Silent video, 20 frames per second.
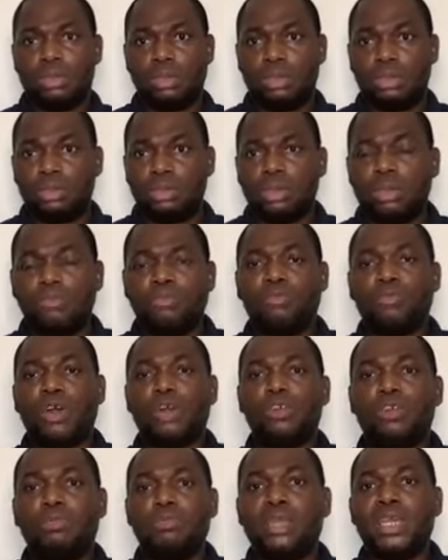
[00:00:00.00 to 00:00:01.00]
Don't
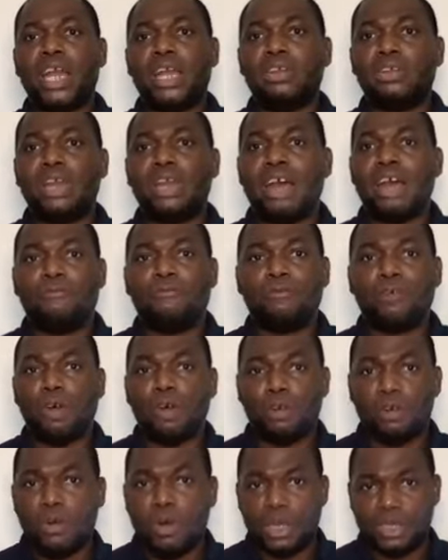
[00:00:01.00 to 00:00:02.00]
follow me. I don't have
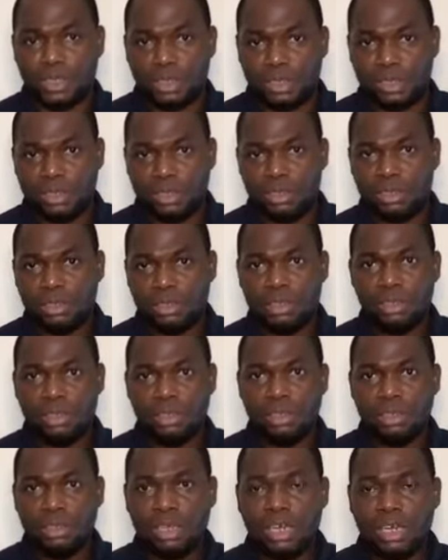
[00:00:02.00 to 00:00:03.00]
followers.
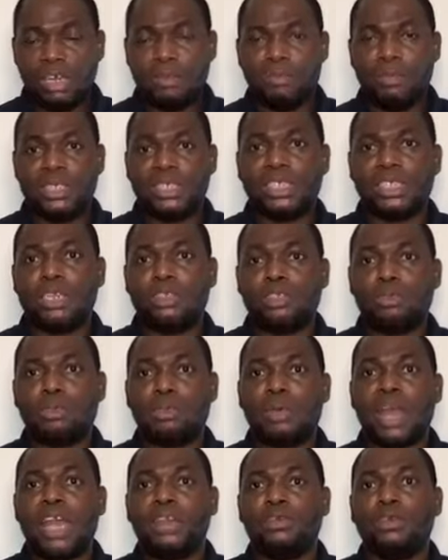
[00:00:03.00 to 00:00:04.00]
And I've been saying to
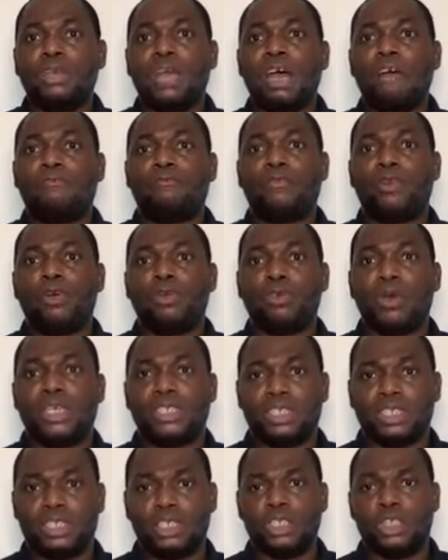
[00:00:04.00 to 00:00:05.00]
people, I don't have followers.
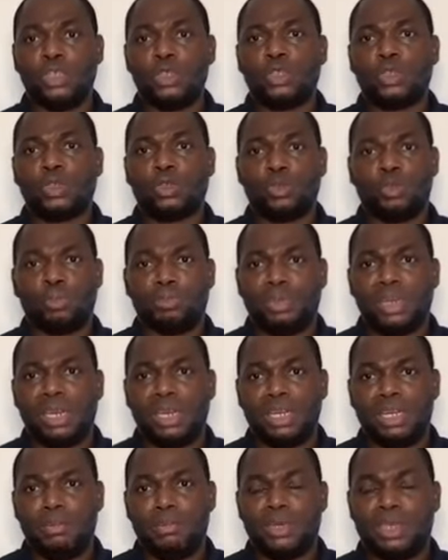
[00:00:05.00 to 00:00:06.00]
It is you stupid
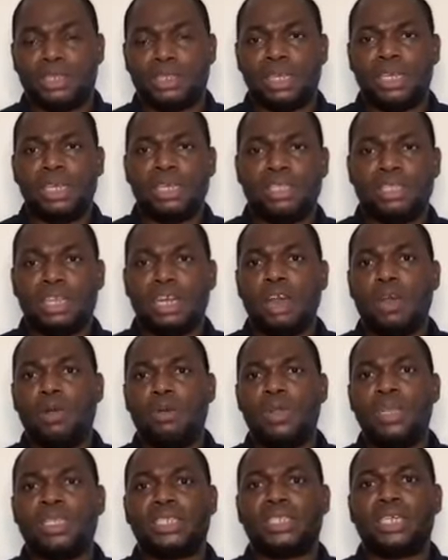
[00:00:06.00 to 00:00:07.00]
Libras that are
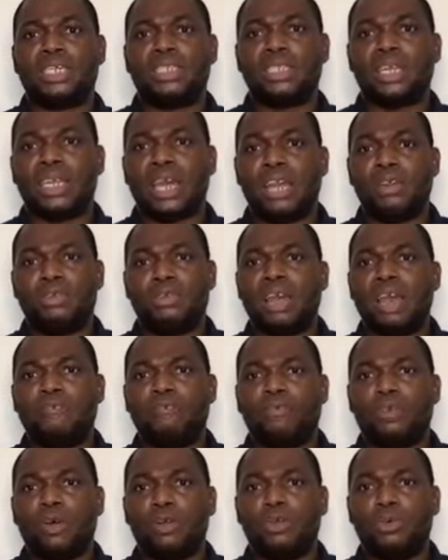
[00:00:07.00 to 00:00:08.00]
always saying that I don't have
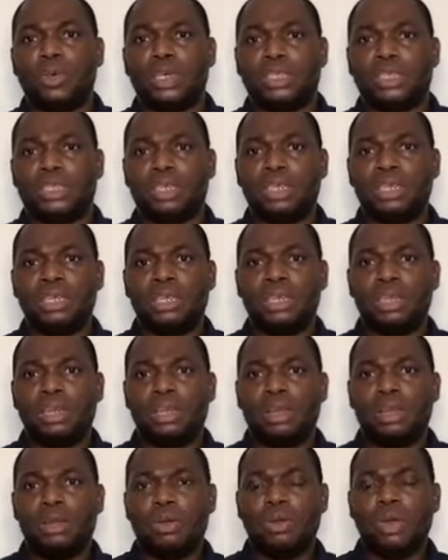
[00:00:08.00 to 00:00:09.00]
followers.
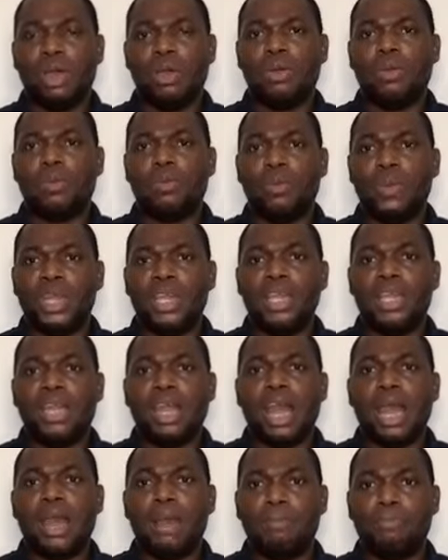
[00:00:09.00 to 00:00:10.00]
We
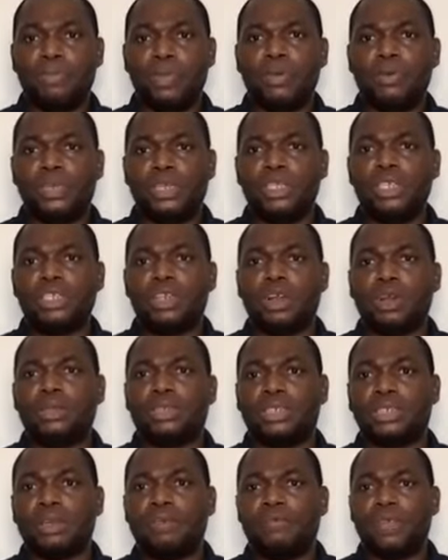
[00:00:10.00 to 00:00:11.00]
are building
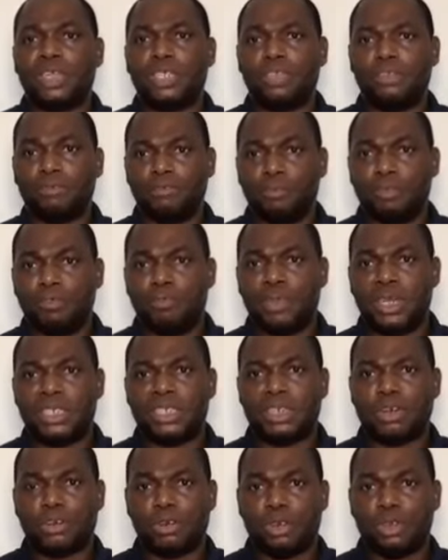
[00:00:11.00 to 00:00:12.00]
conservative movement
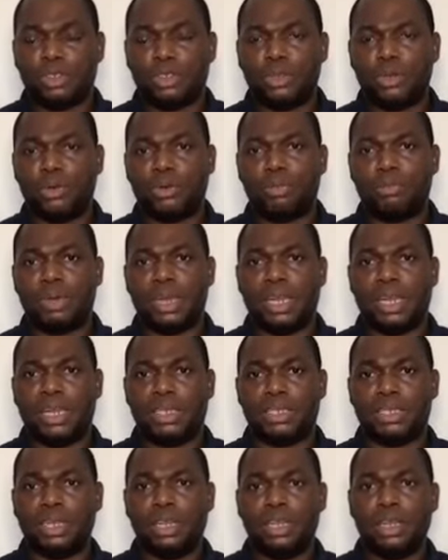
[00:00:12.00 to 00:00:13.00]
across Yoruba land.
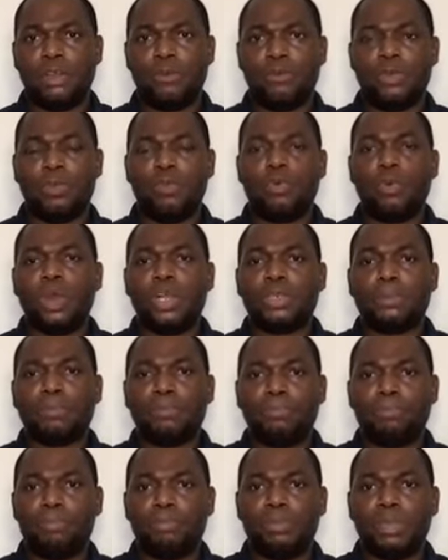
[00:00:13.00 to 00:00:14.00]
We want
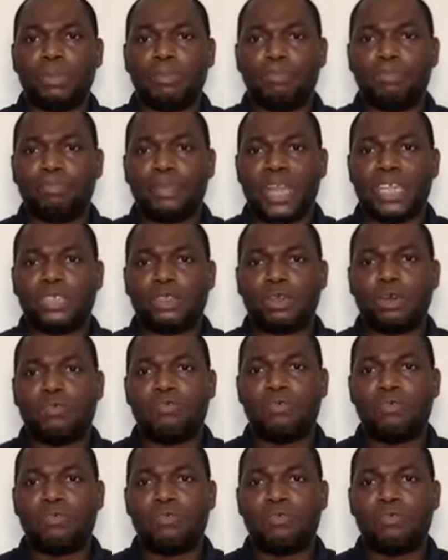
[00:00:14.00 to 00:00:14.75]
the best of